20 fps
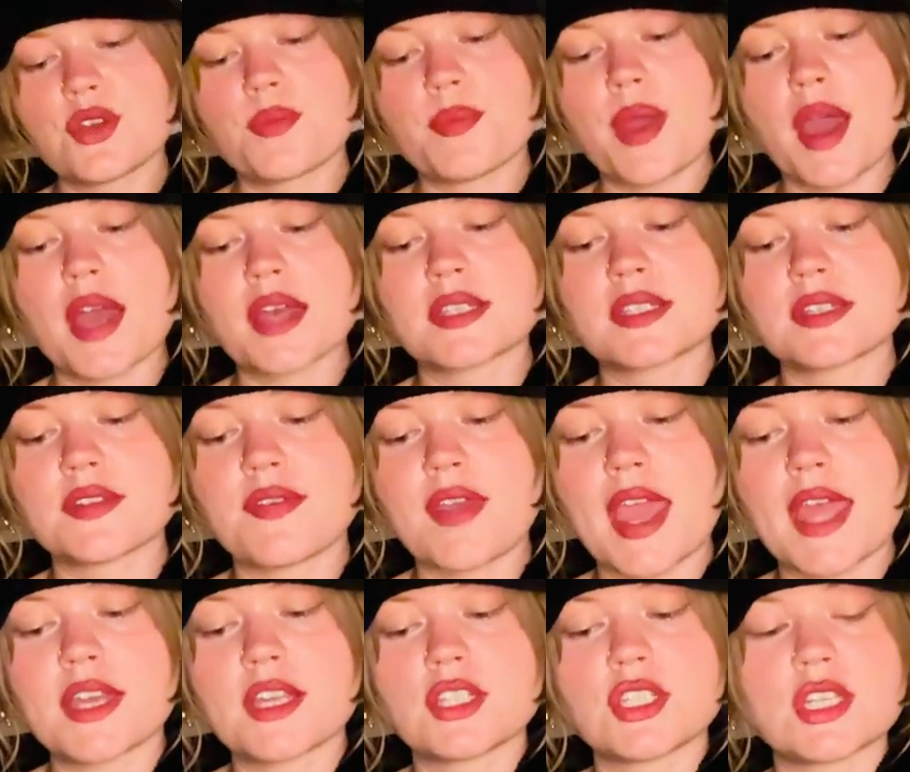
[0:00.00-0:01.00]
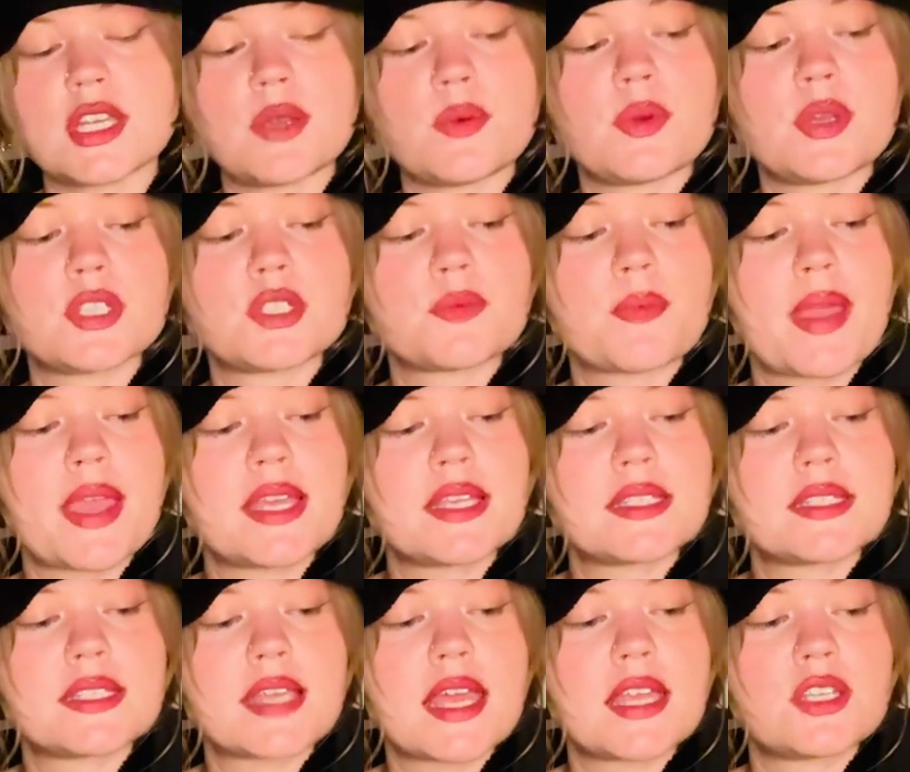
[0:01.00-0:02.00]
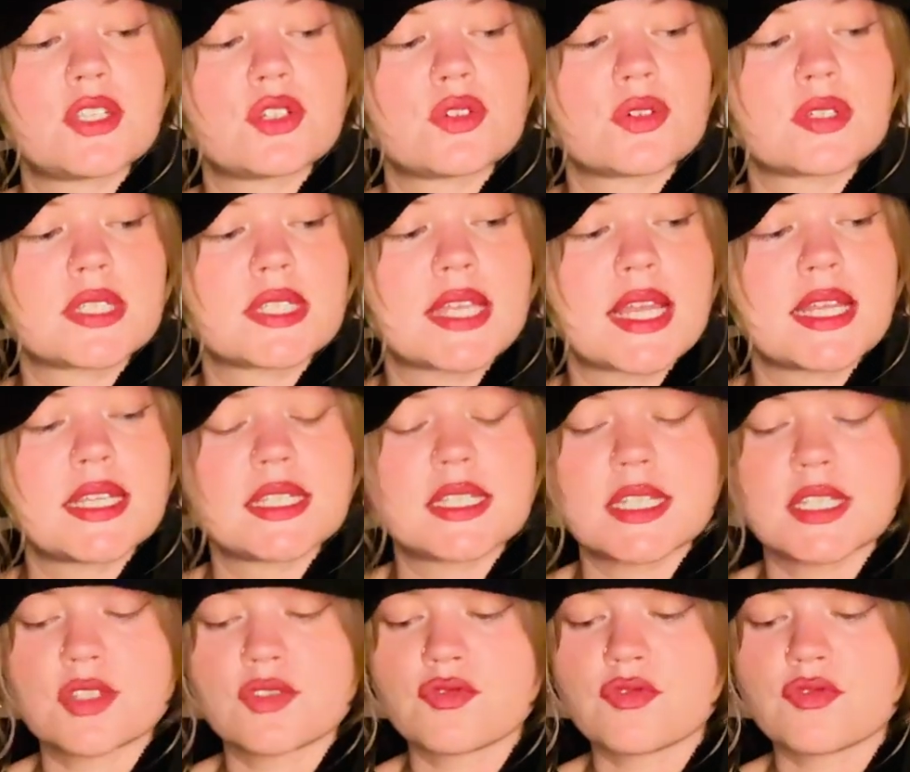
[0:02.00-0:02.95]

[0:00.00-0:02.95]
burst of energy which may send your senses